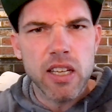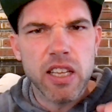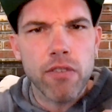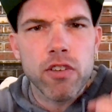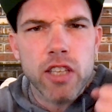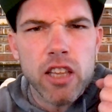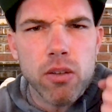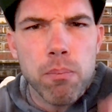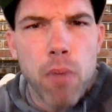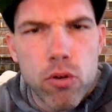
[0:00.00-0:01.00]
get
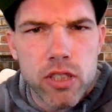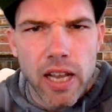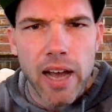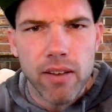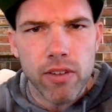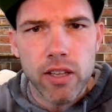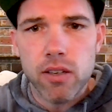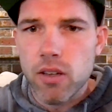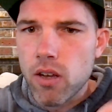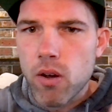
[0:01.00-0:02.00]
the most out of it?
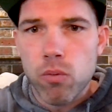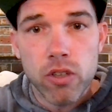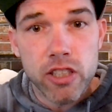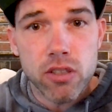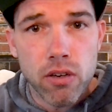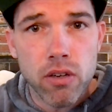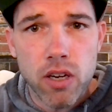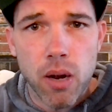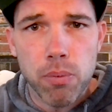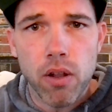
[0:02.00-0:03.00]
Well, let's learn a
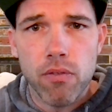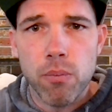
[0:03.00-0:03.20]
couple of